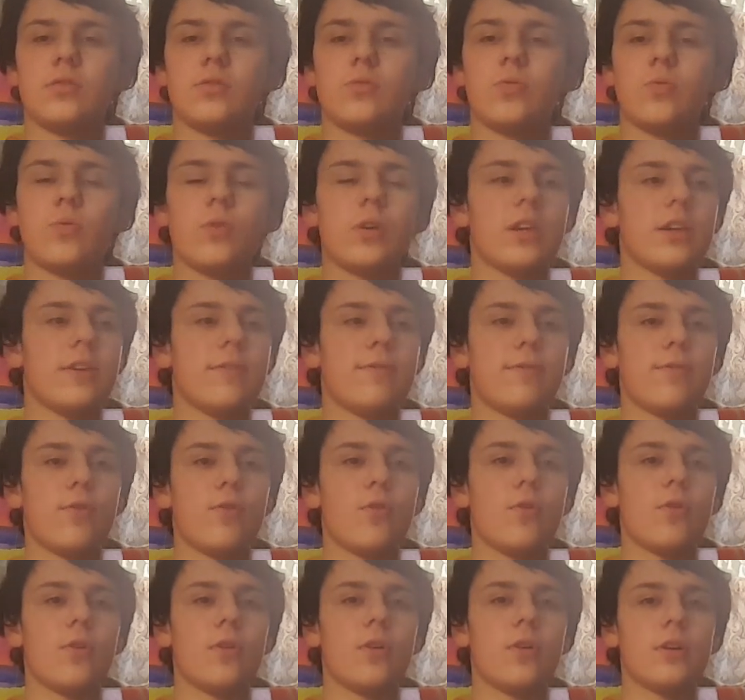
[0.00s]

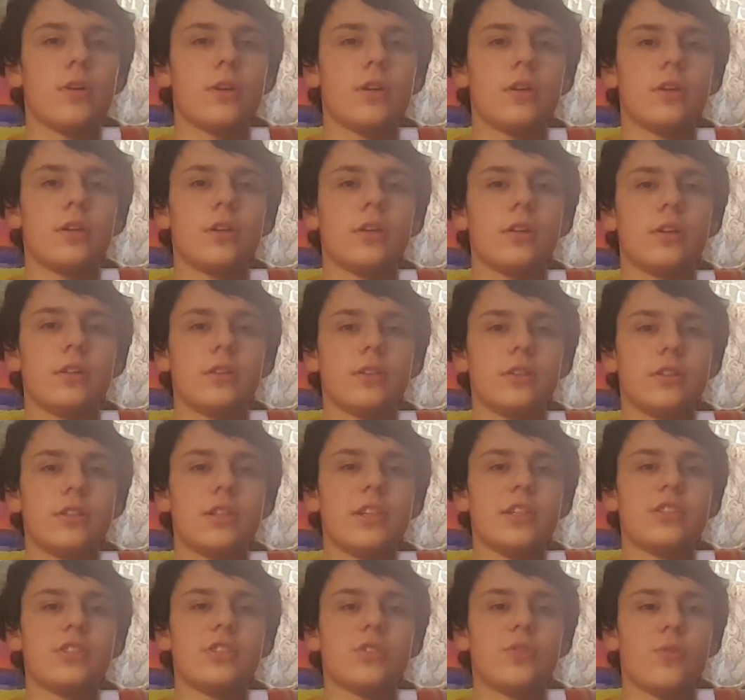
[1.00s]
24
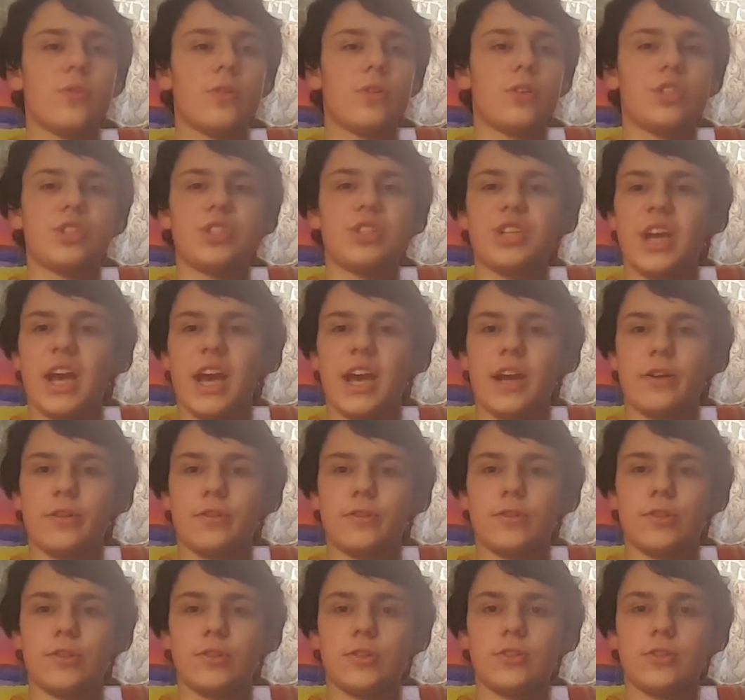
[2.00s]
Discord channel.